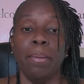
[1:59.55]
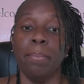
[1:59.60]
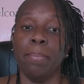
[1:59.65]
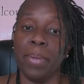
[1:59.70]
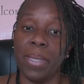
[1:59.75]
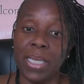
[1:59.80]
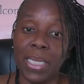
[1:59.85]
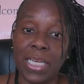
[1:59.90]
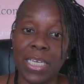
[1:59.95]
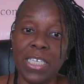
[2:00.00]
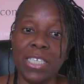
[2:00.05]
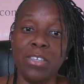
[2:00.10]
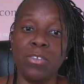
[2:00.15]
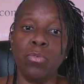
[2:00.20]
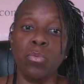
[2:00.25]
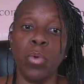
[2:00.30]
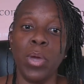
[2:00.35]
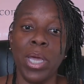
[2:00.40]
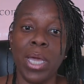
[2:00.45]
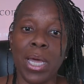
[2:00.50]
please
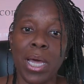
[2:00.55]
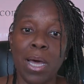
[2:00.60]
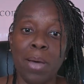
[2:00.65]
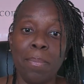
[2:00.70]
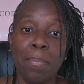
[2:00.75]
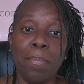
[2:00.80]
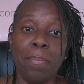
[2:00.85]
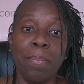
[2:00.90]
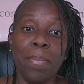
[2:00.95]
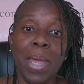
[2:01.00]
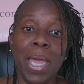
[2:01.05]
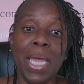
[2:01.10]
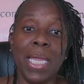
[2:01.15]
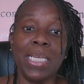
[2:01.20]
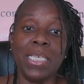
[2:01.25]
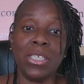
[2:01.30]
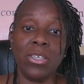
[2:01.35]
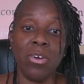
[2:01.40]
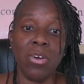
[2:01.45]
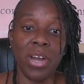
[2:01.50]
wake up and
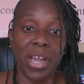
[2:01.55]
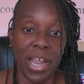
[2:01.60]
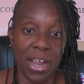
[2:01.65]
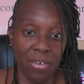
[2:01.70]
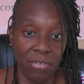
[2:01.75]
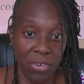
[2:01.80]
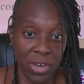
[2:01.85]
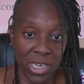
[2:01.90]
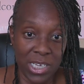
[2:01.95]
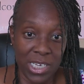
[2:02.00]
start every